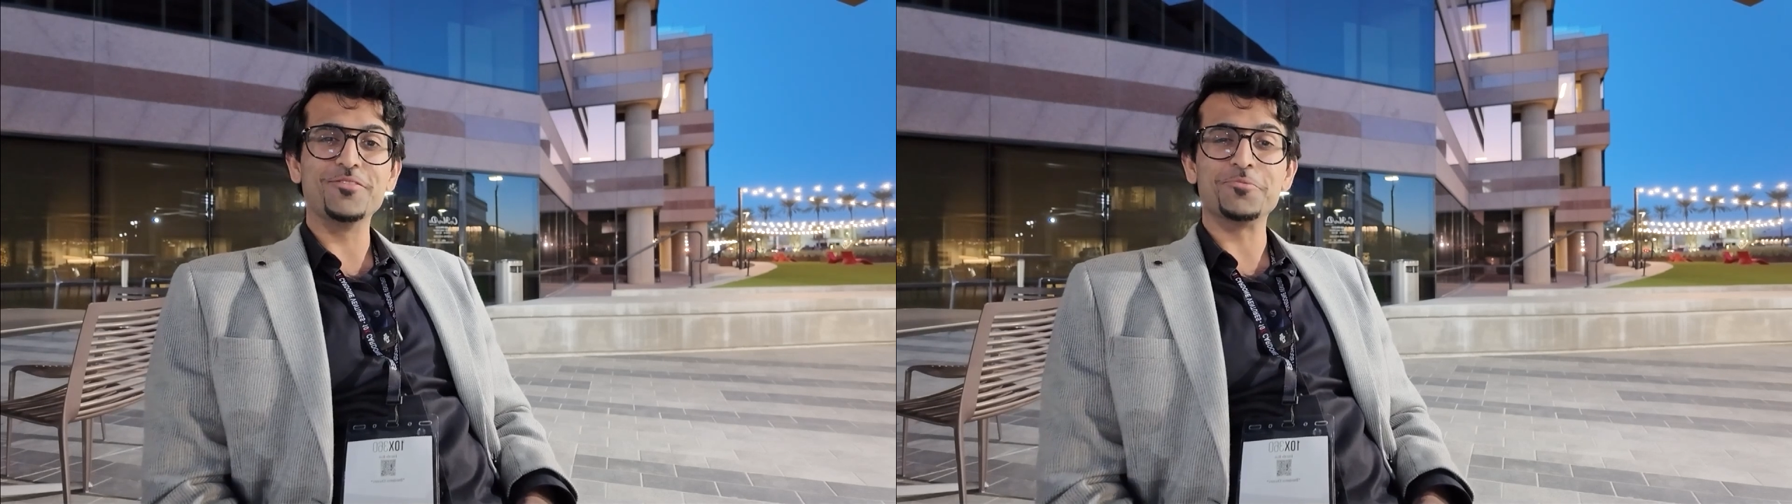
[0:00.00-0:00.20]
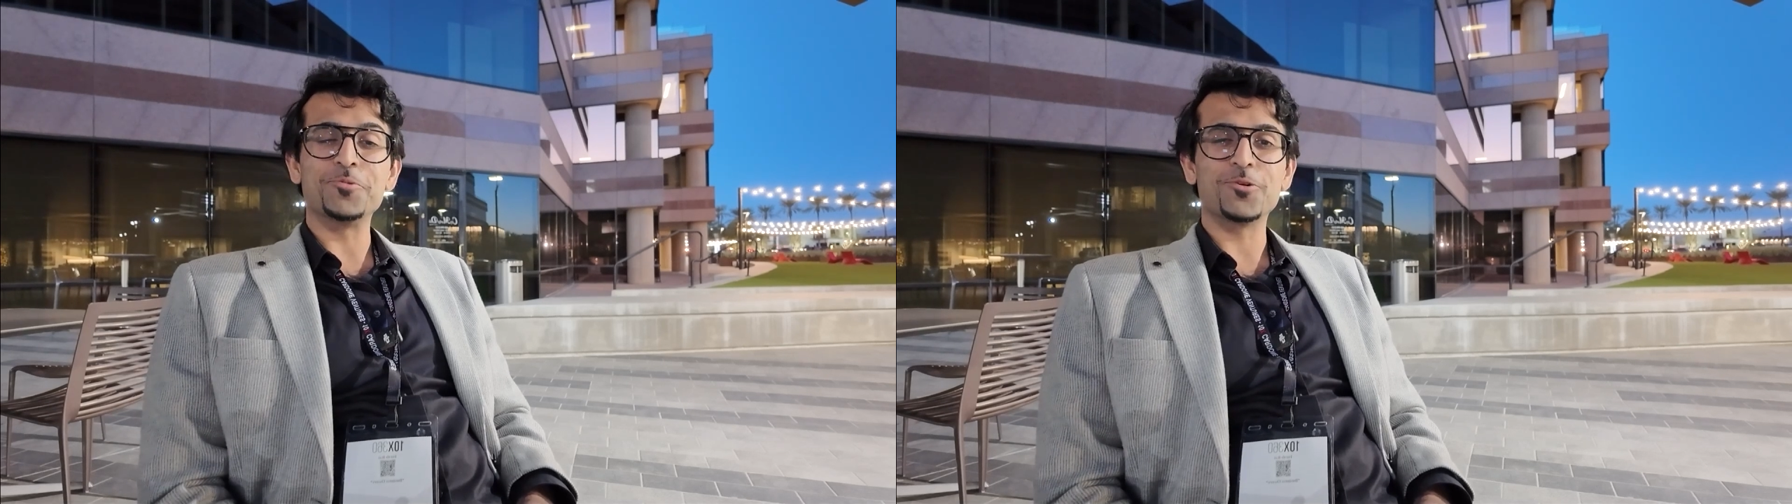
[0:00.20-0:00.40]

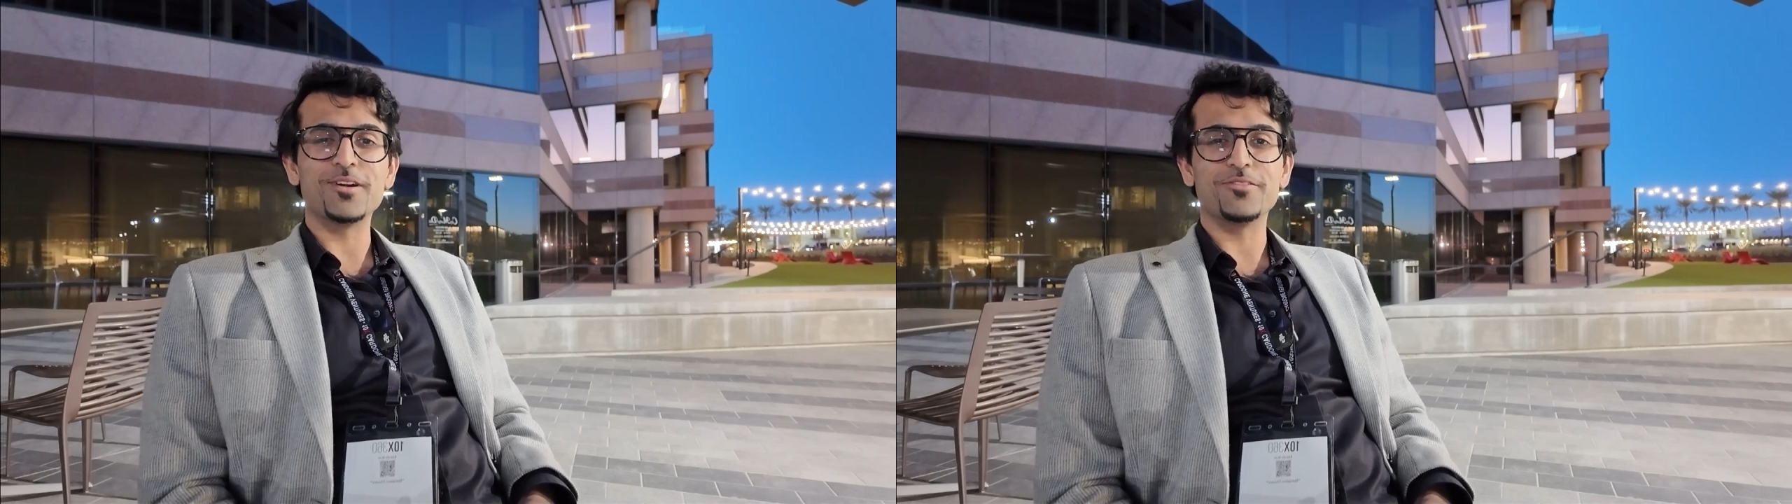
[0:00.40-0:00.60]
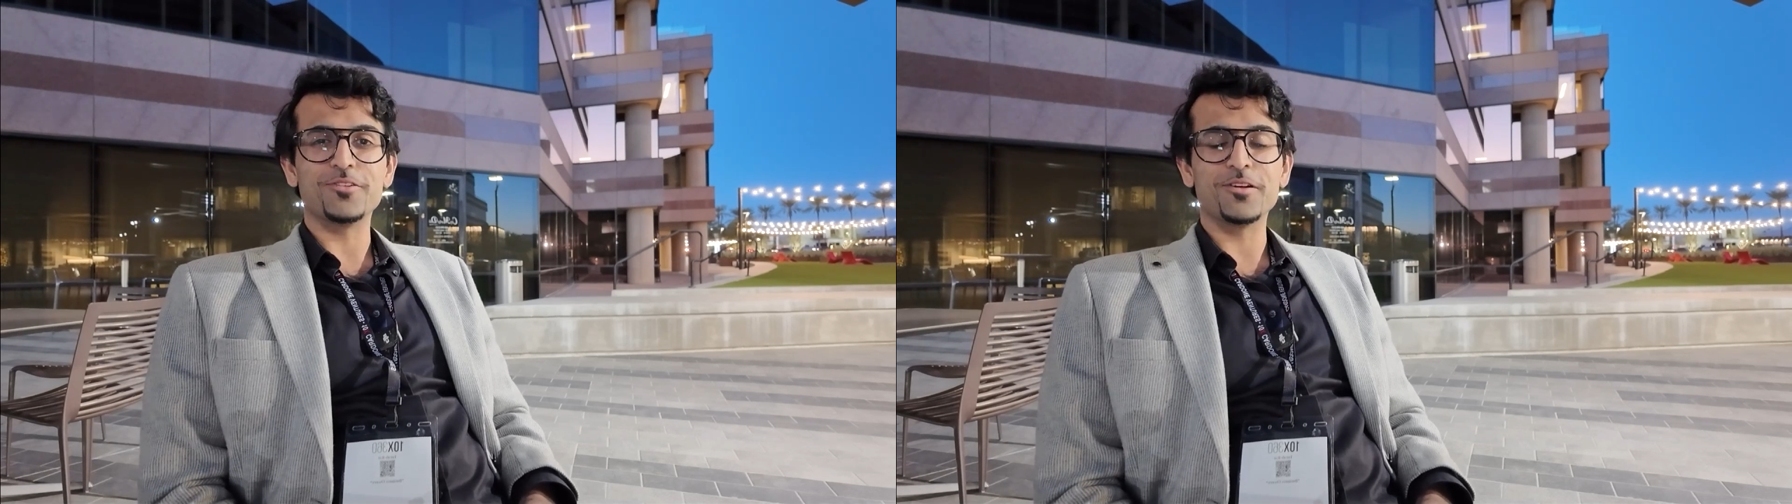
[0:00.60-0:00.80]
even
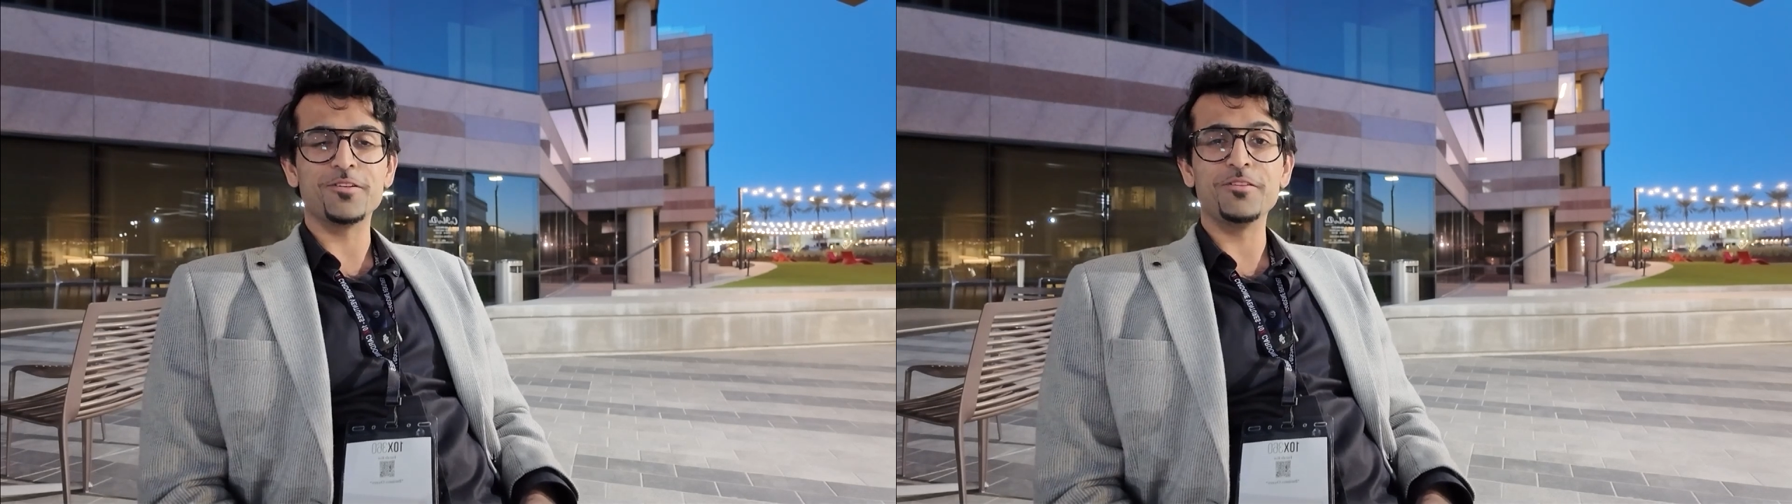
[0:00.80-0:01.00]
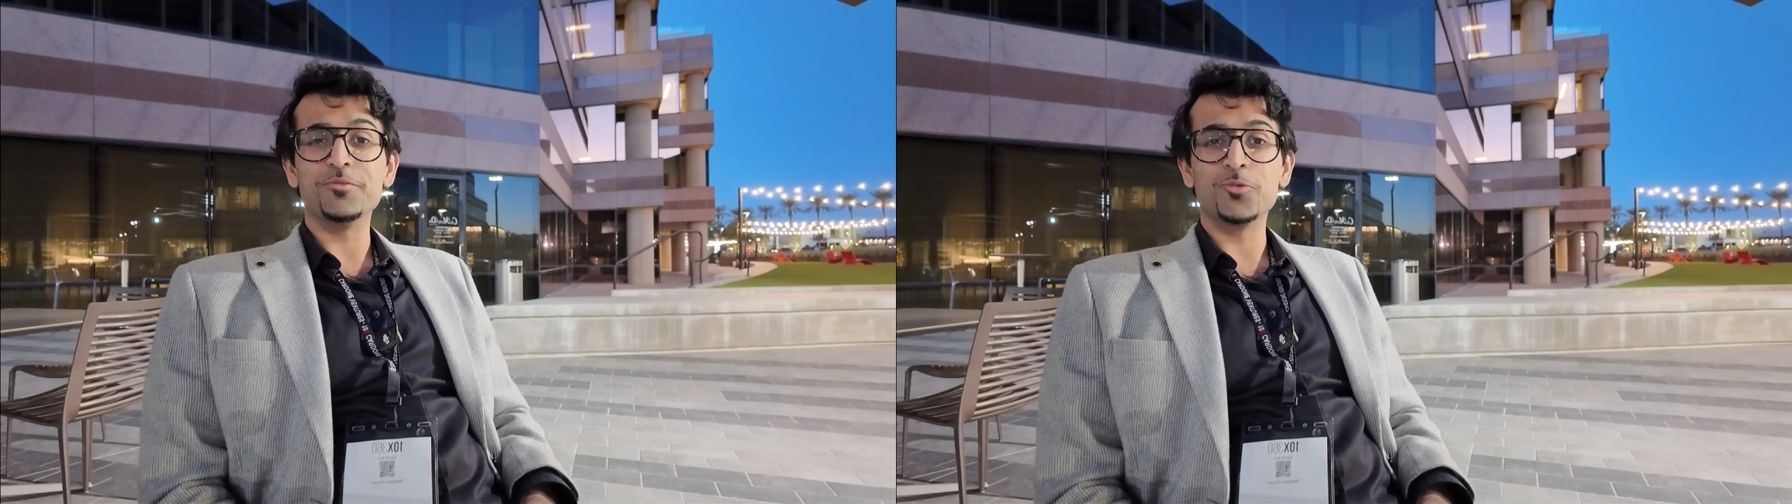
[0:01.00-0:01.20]
more
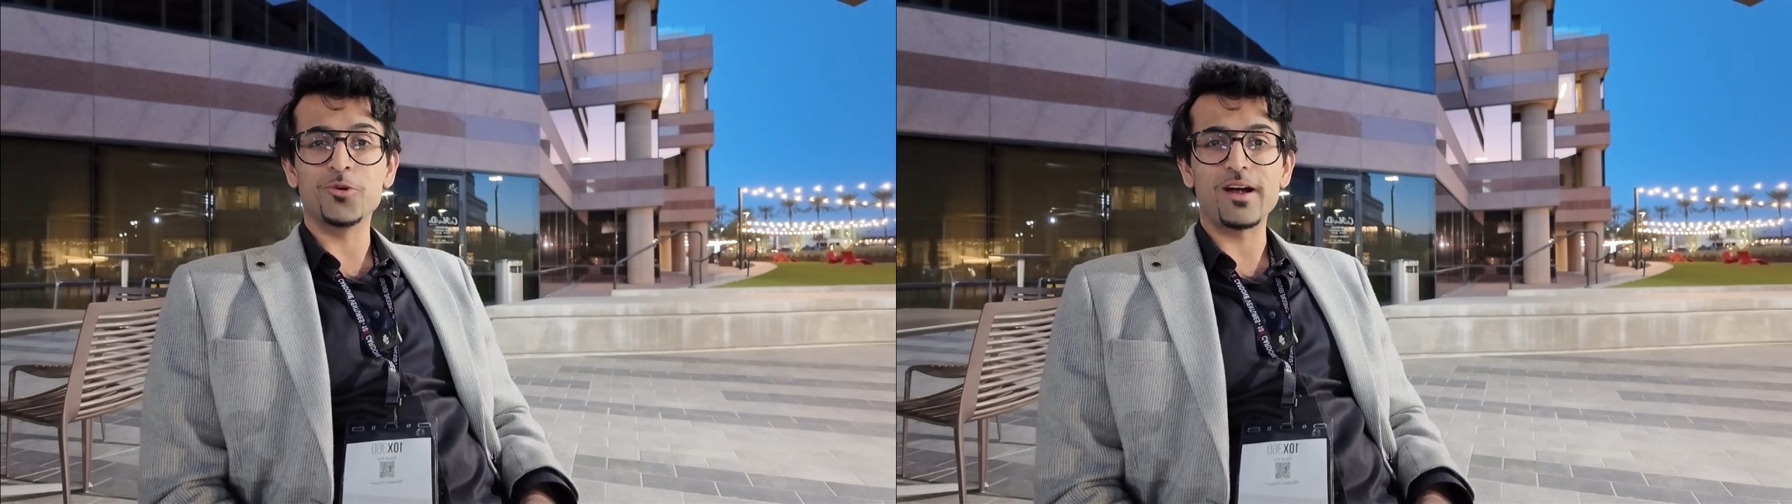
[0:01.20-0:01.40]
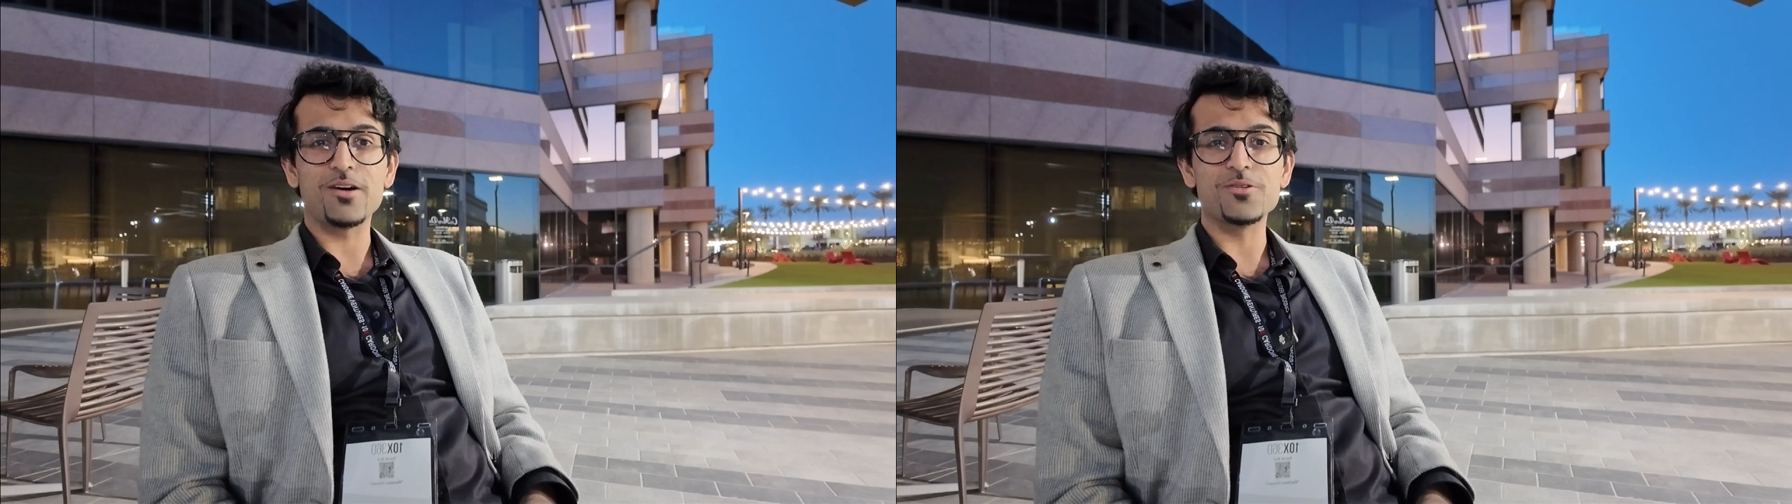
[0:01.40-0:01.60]
effort and even
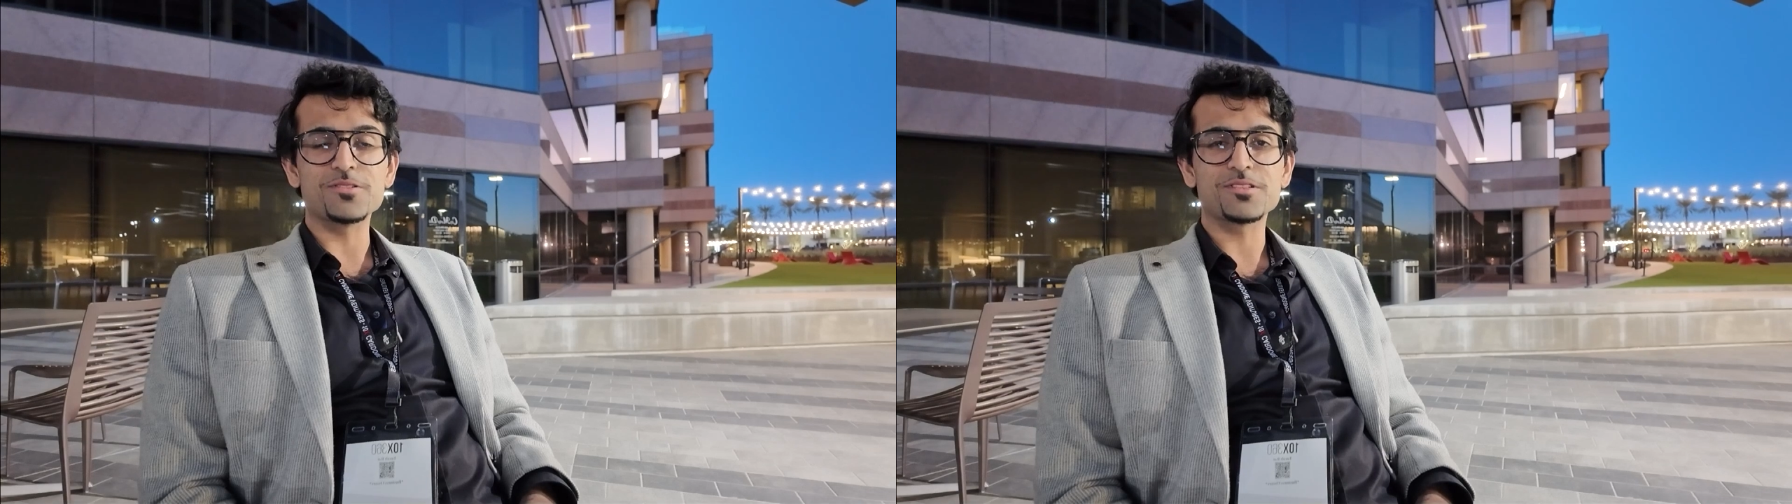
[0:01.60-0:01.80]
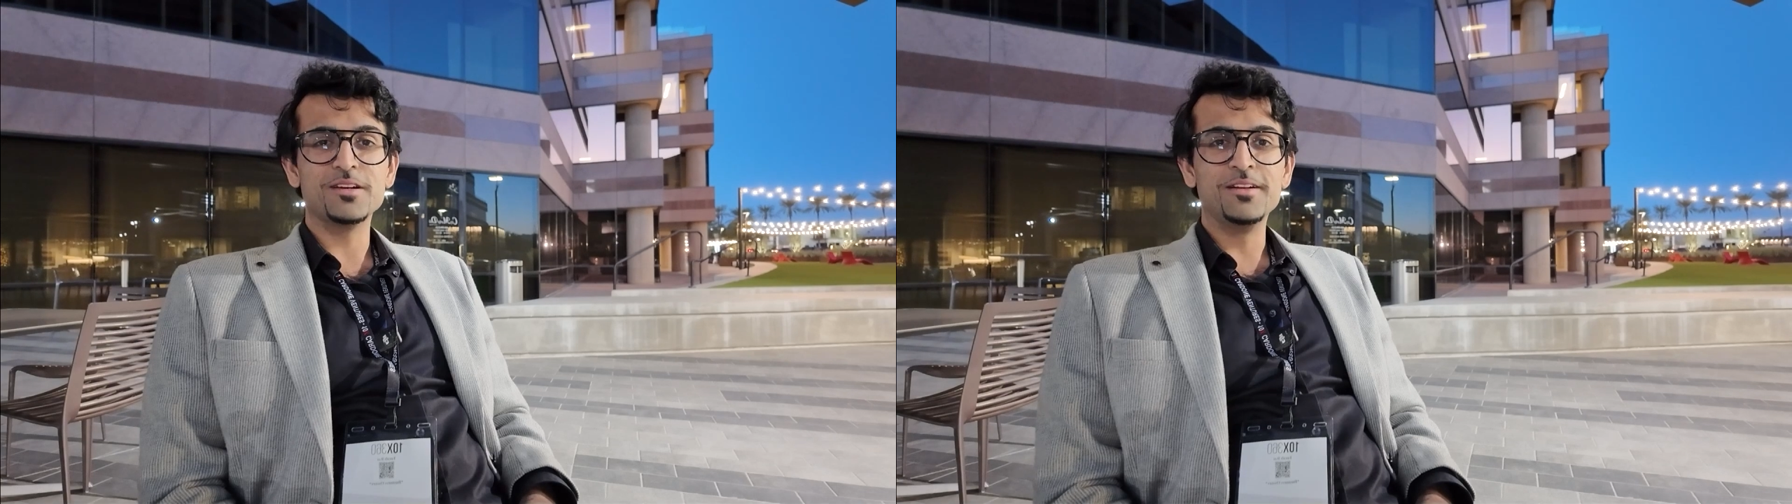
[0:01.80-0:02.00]
more
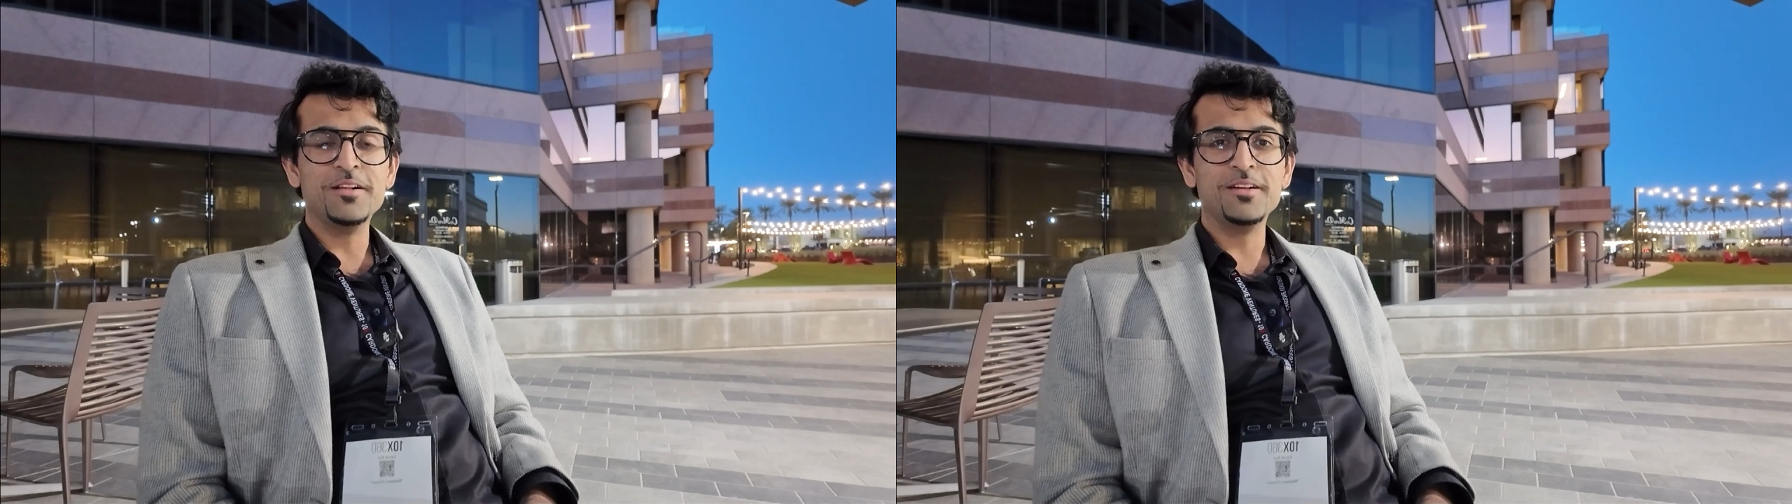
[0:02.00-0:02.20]
hours.